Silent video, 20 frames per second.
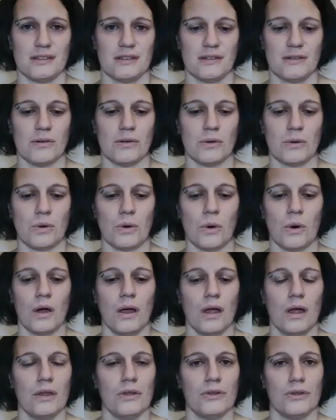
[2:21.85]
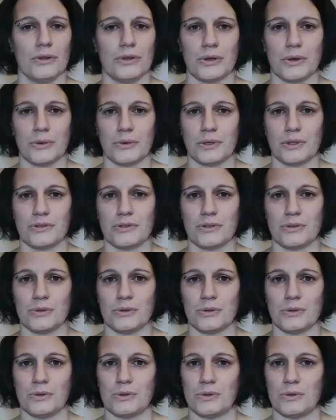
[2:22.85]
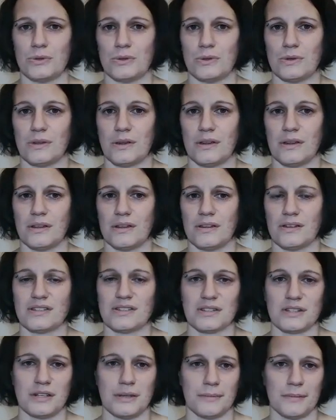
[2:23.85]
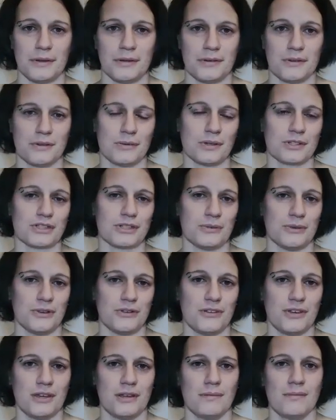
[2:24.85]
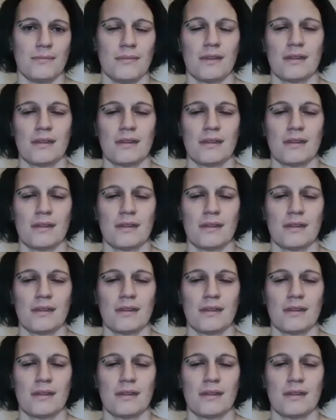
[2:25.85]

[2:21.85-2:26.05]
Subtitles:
or you're going to the cinema to watch a movie,